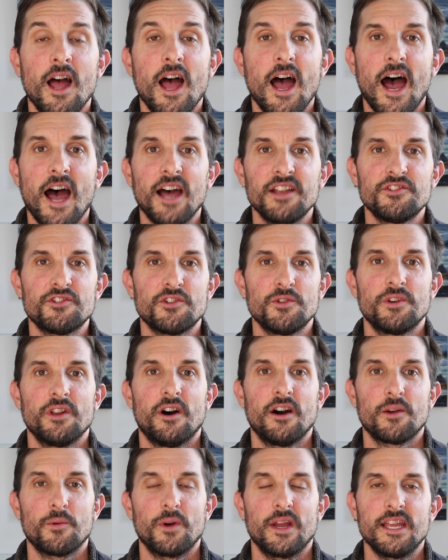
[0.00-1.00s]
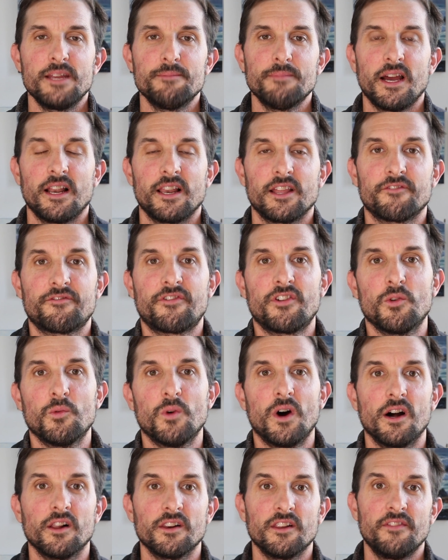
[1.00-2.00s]
Andrew and I were emailing for a
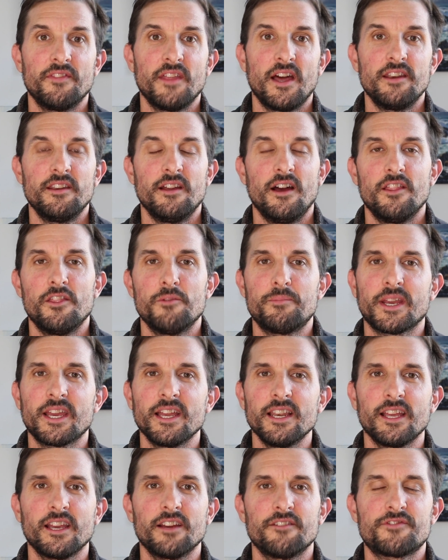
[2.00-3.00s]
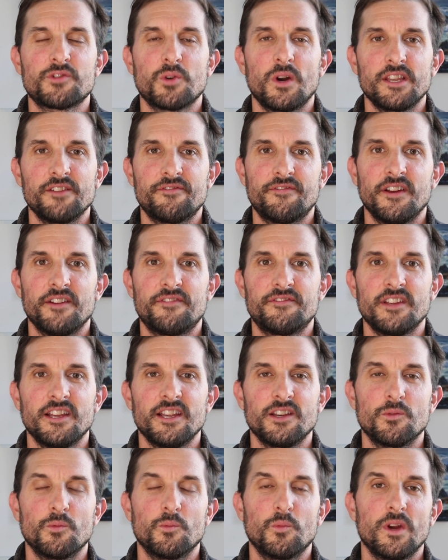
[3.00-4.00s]
while, and then at the beginning of
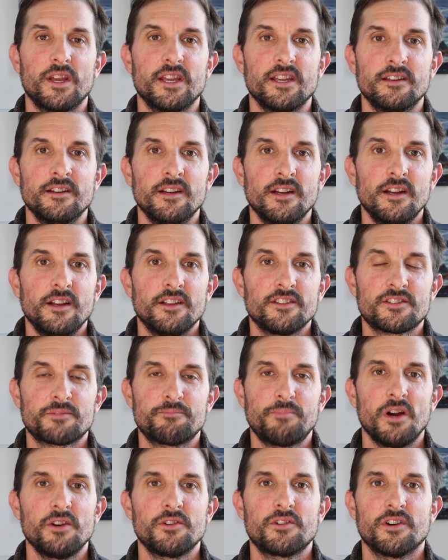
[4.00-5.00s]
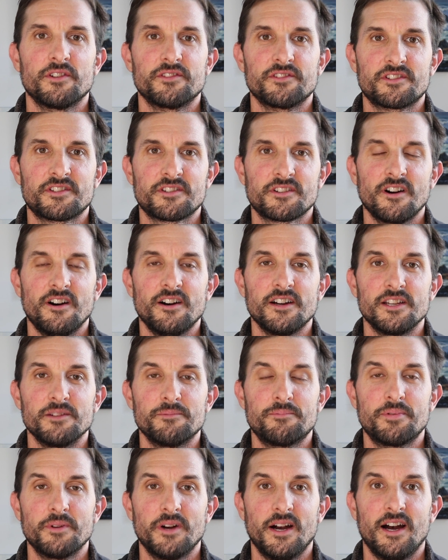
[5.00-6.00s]
2015 we spoke on
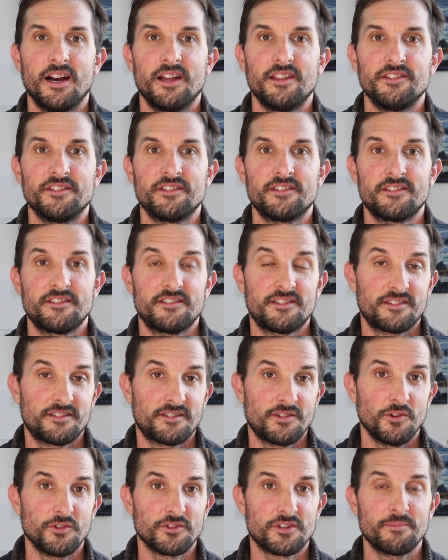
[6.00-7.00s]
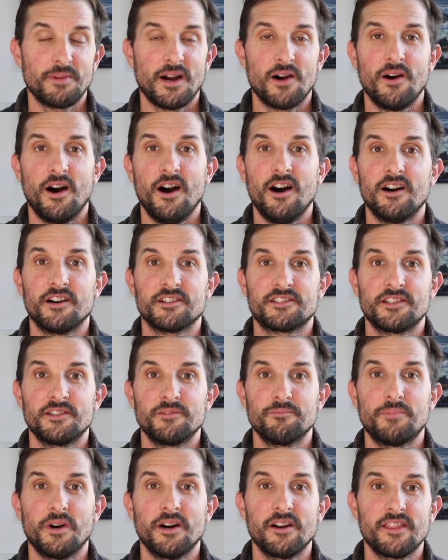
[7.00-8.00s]
Skype and talked about art,
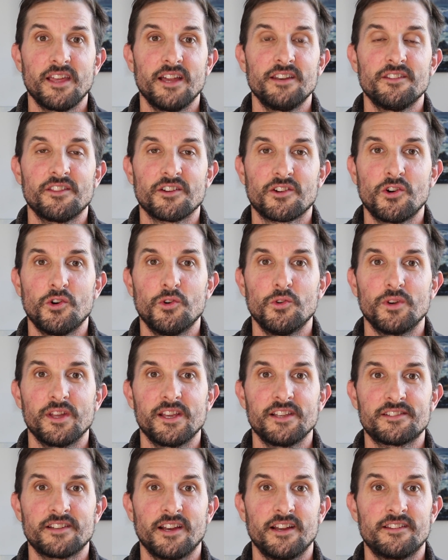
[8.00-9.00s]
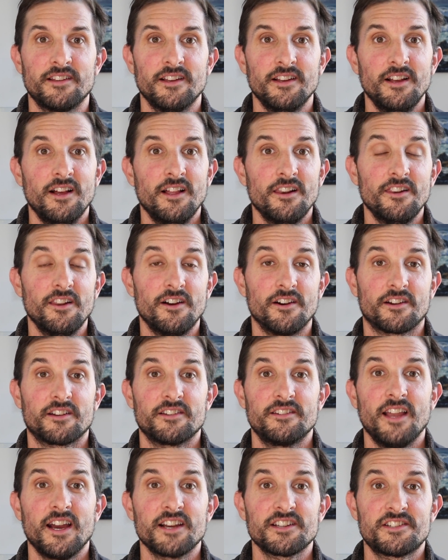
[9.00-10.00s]
and by the end of the call he said,
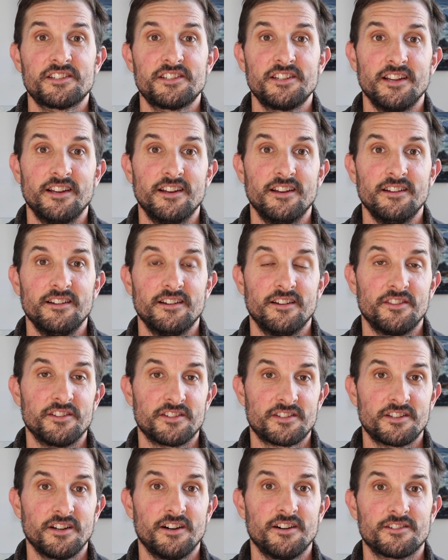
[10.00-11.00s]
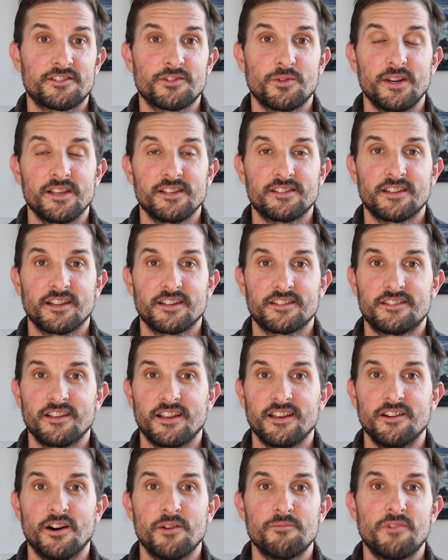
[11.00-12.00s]
look, next year at the start of
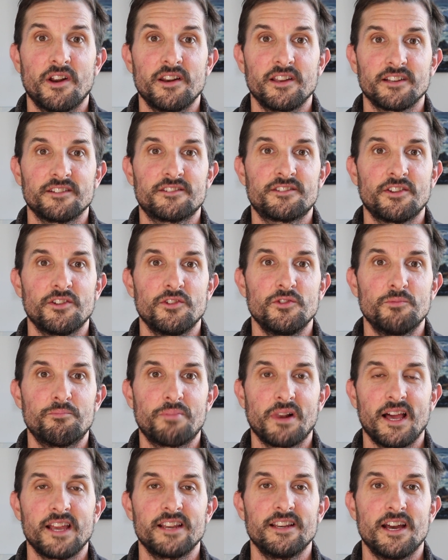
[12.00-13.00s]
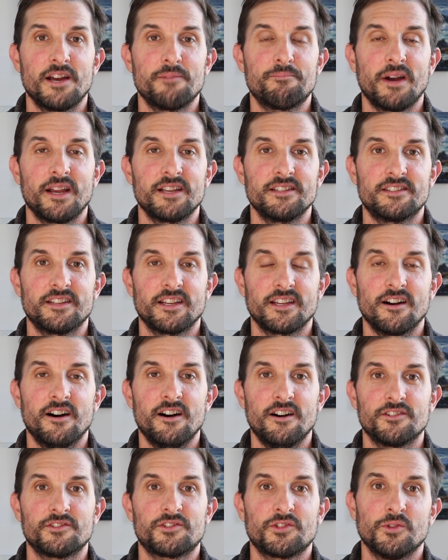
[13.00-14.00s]
2016 I'm running 2 plein air painting
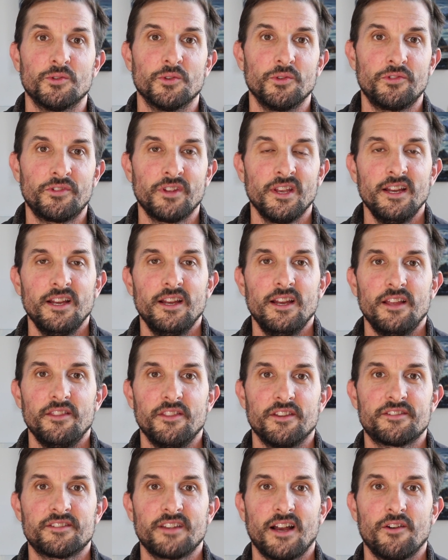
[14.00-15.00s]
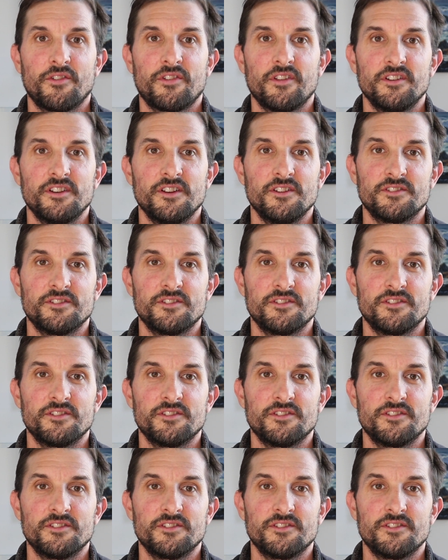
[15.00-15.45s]
art tours in the south of New